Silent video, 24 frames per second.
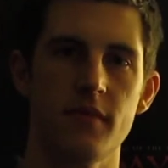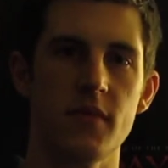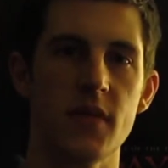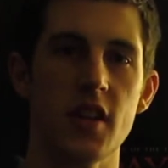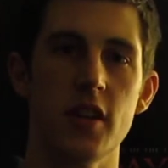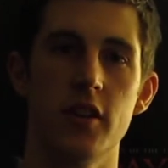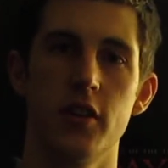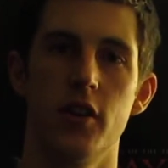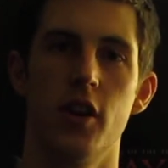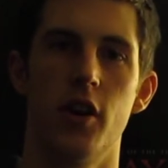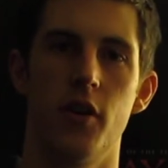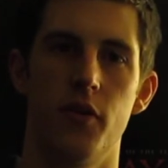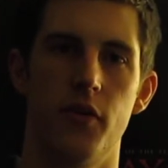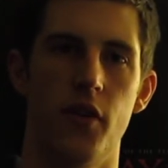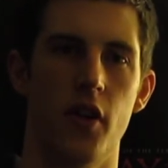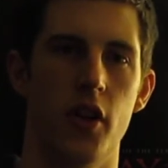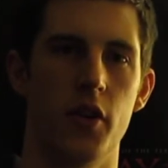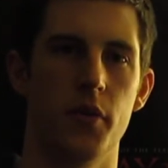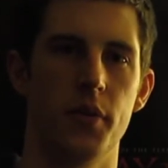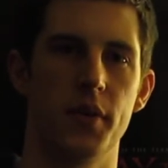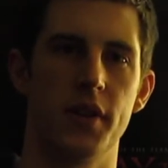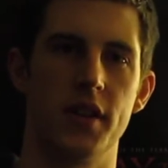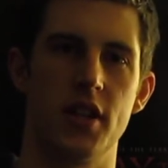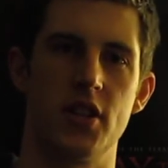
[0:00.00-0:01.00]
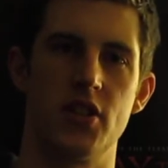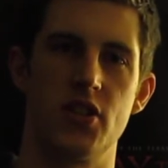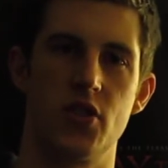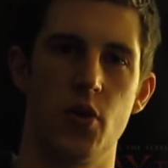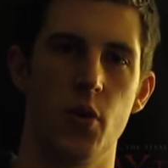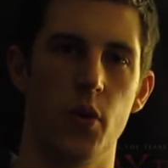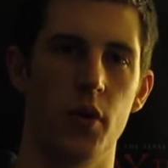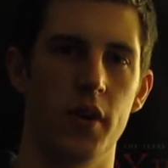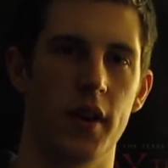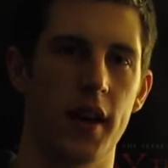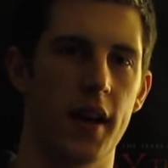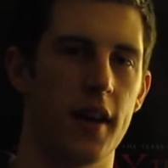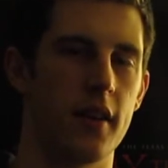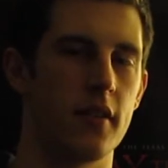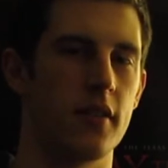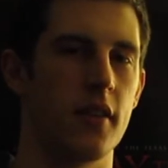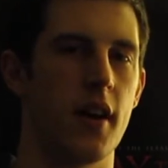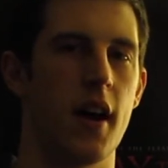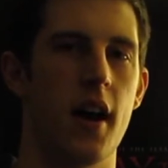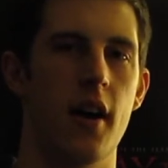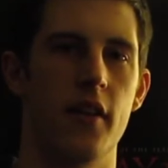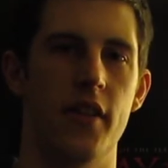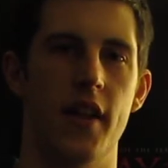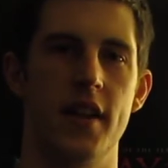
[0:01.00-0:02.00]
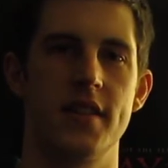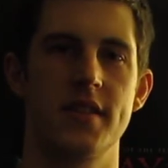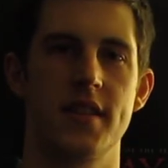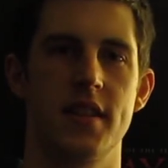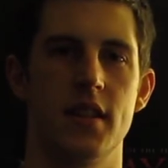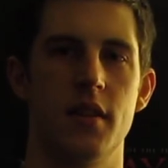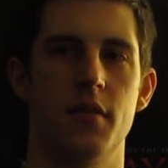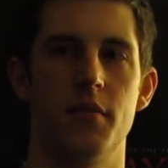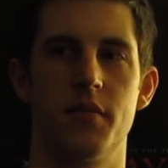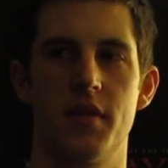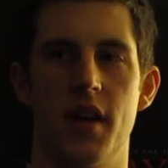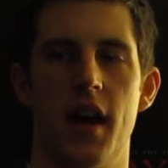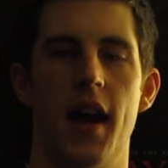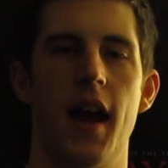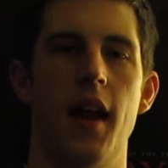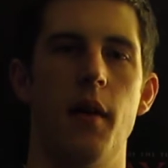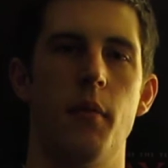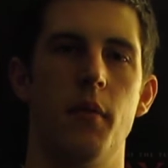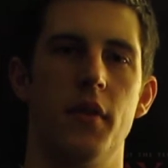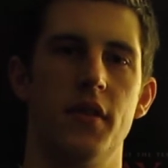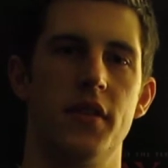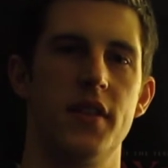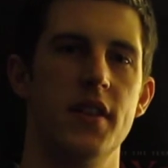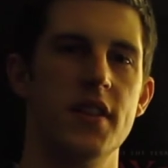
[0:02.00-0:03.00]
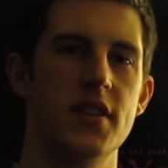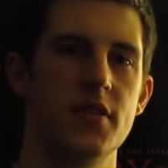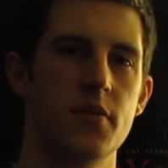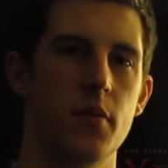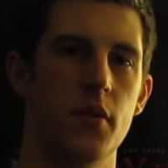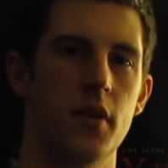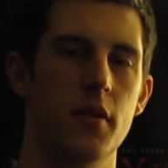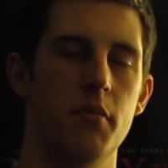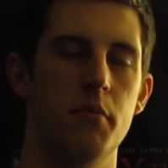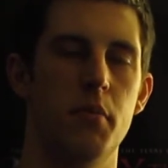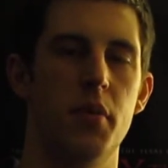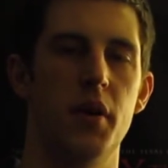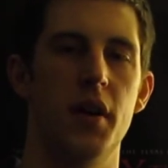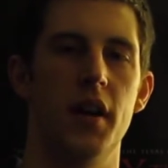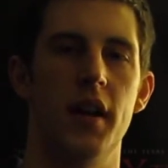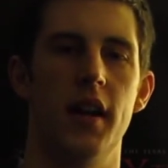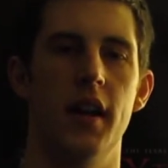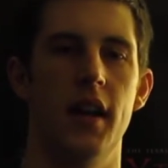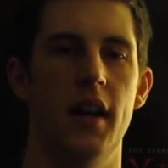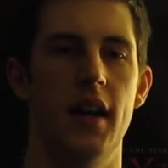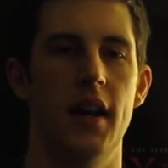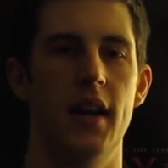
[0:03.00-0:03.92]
you know, following the story, I don't know how that's gonna tie in with this one, but